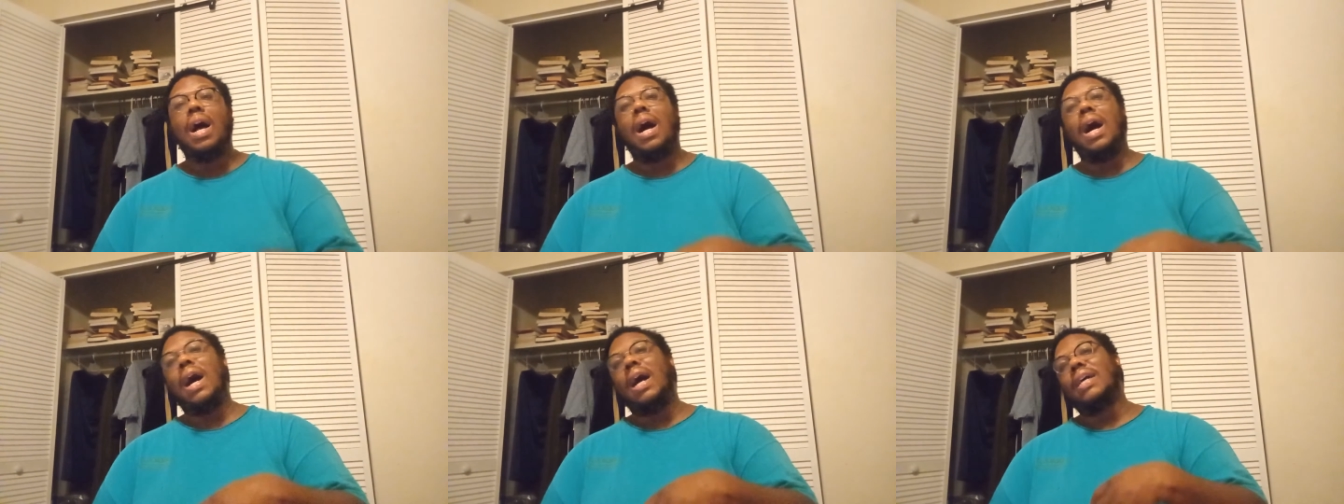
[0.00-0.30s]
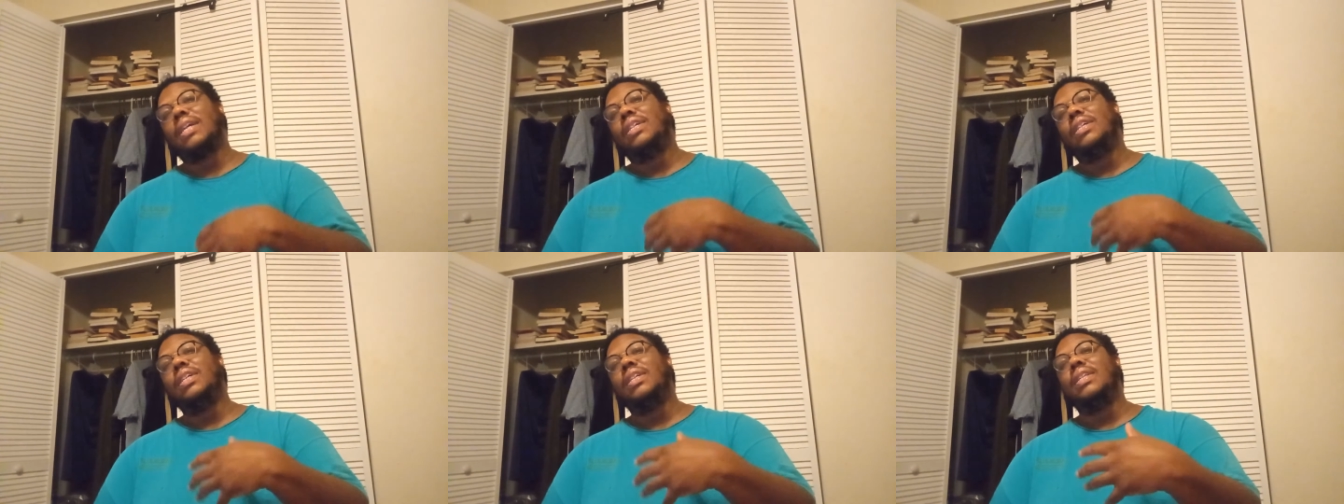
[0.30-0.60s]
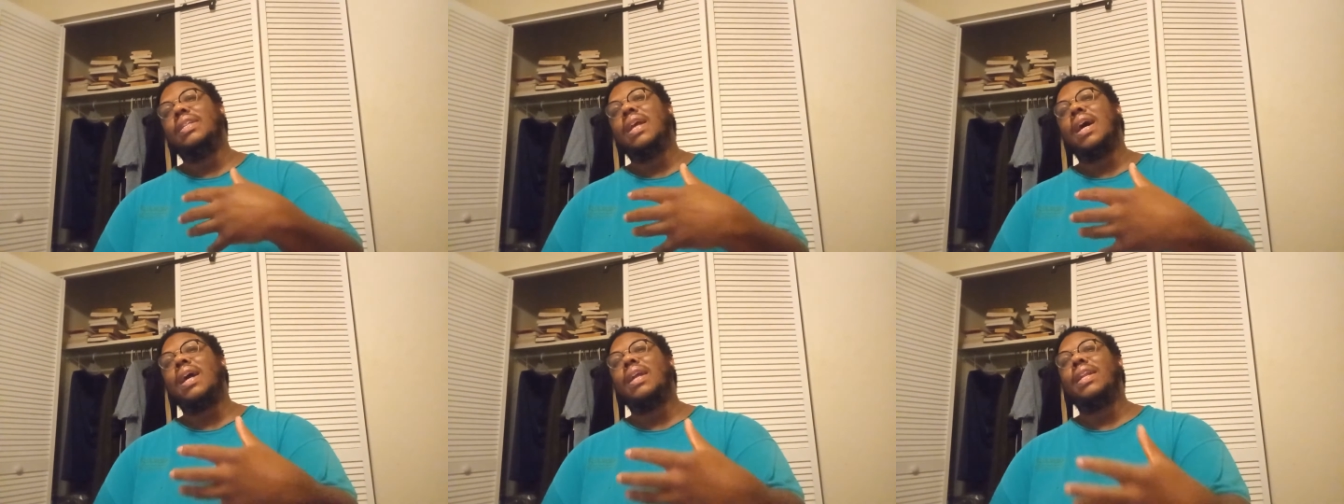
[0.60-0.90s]
I
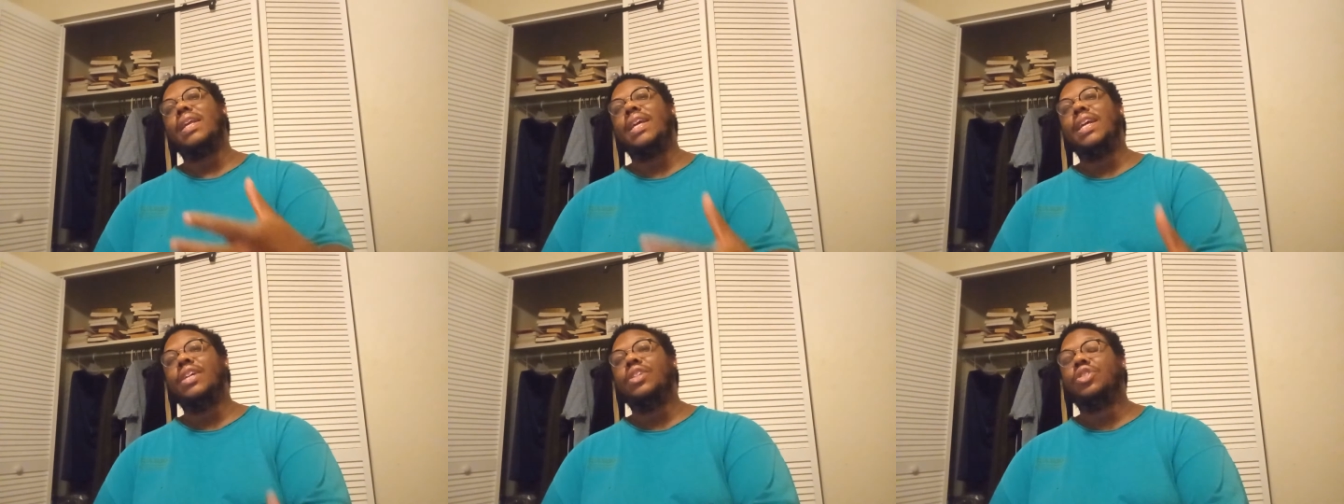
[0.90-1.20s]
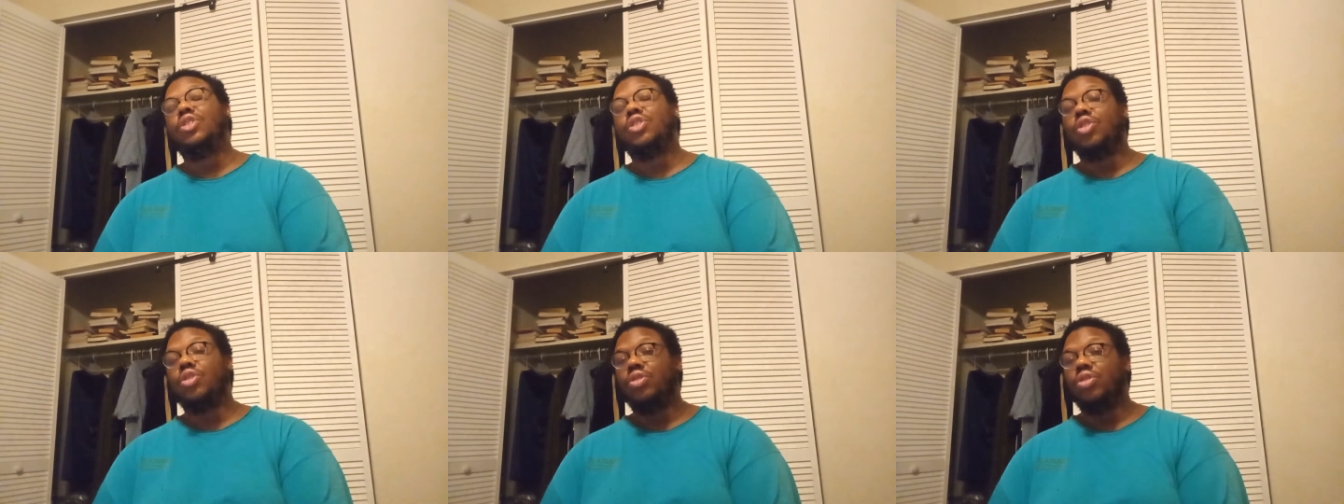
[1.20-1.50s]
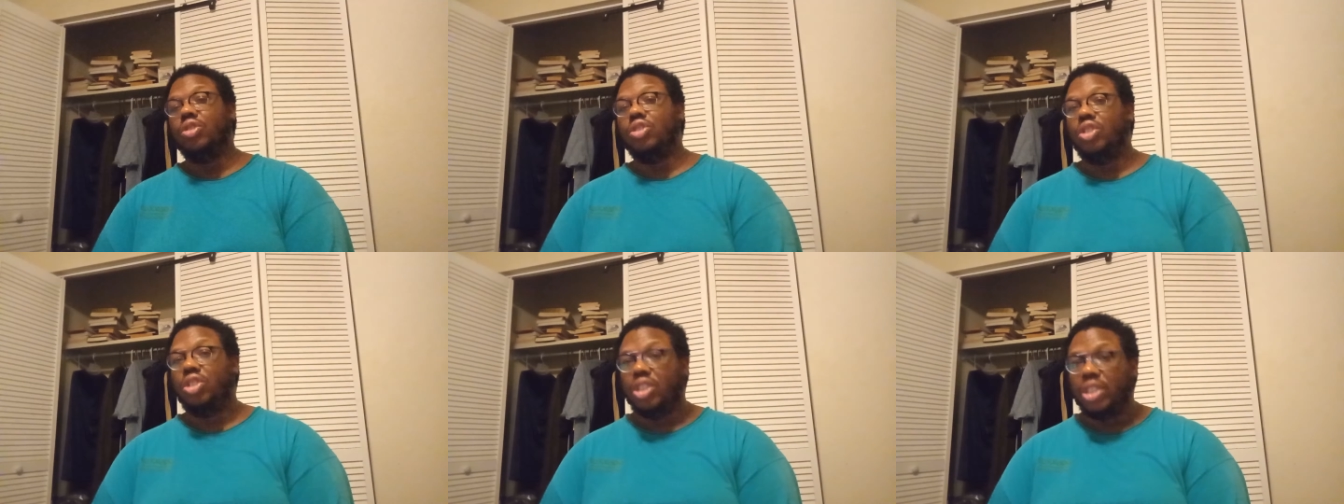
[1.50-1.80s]
could not
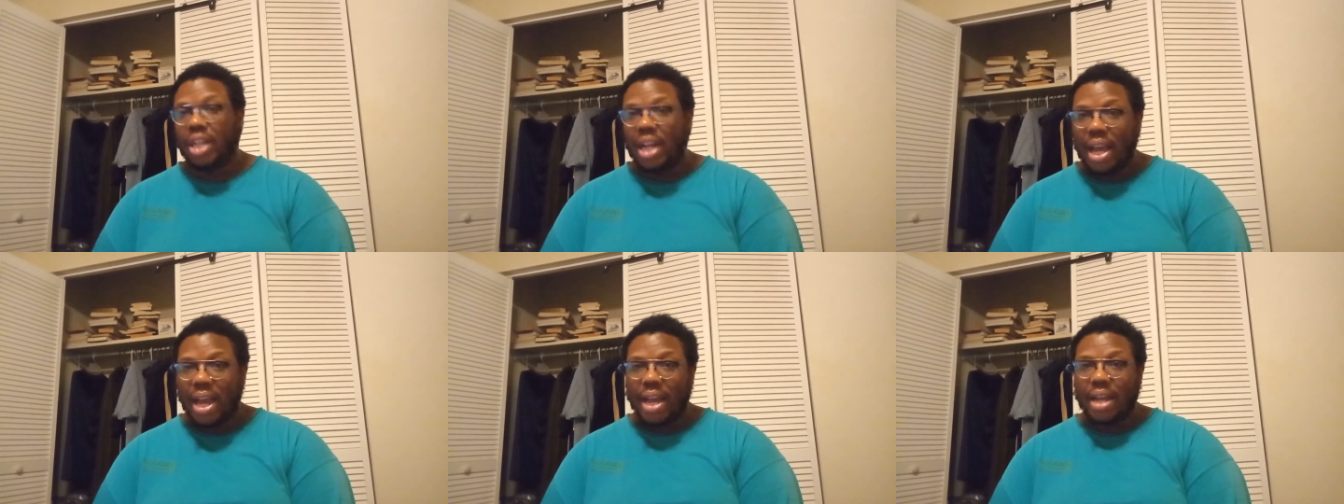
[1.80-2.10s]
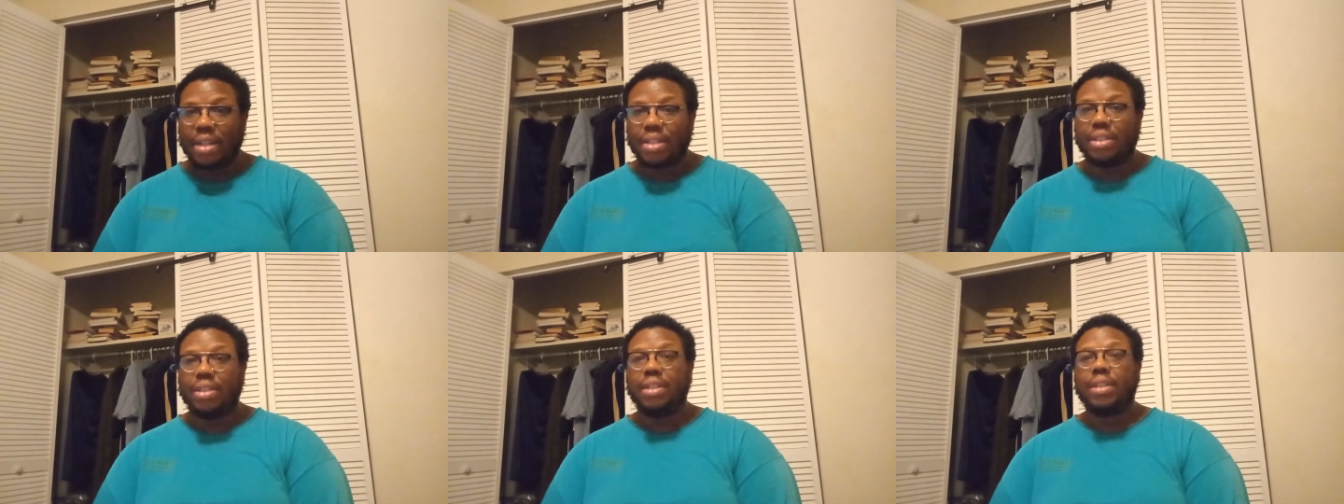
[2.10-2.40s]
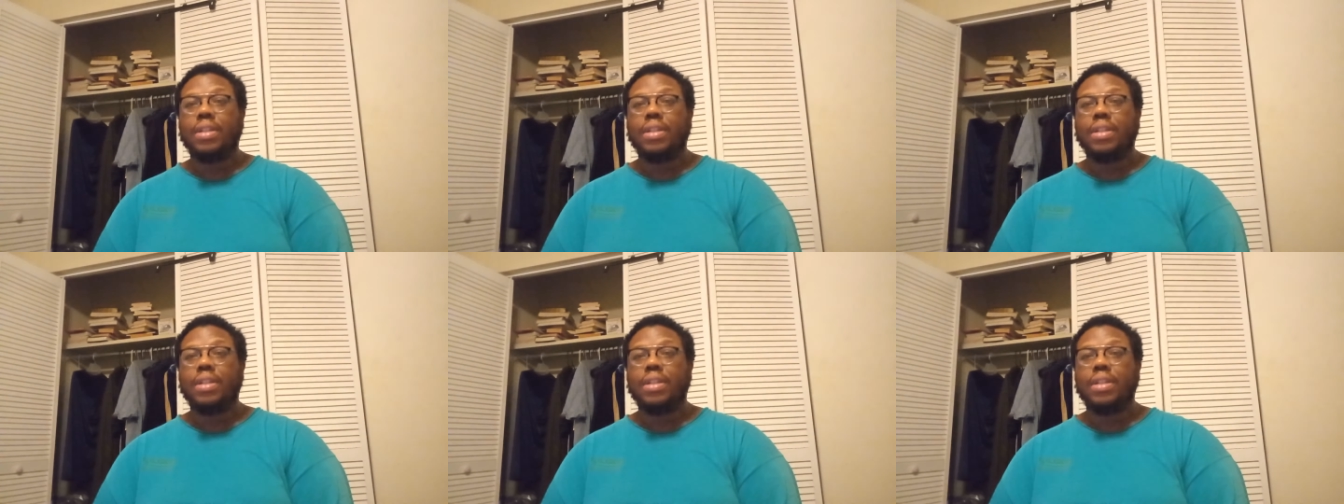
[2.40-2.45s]
interject